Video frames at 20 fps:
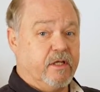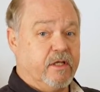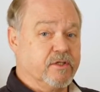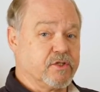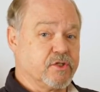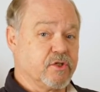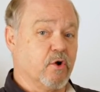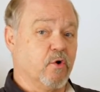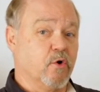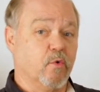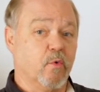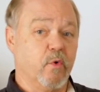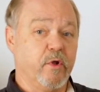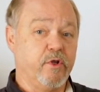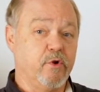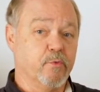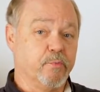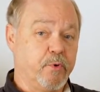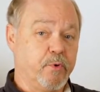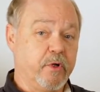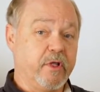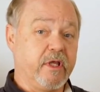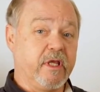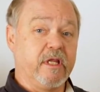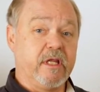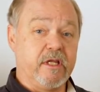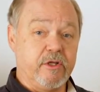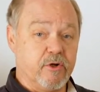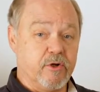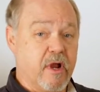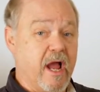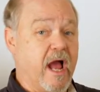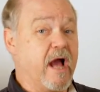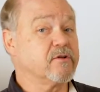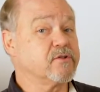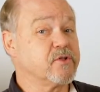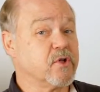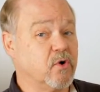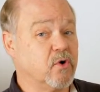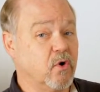So when you're putting it in your
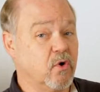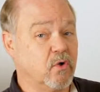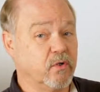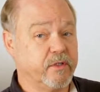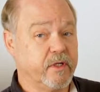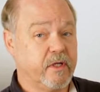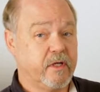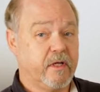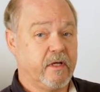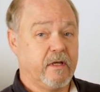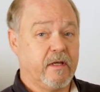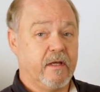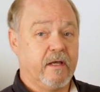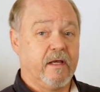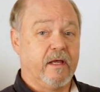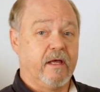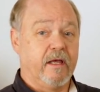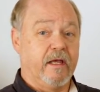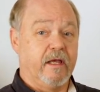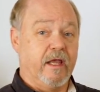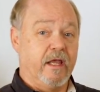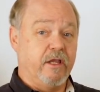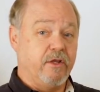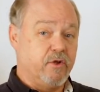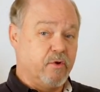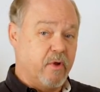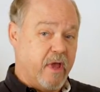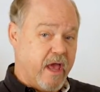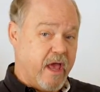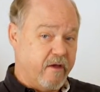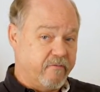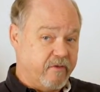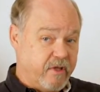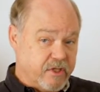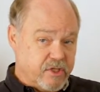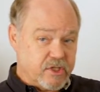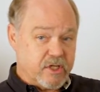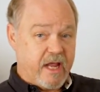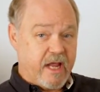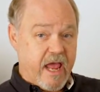household and you have
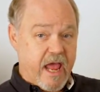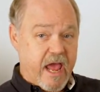inch and a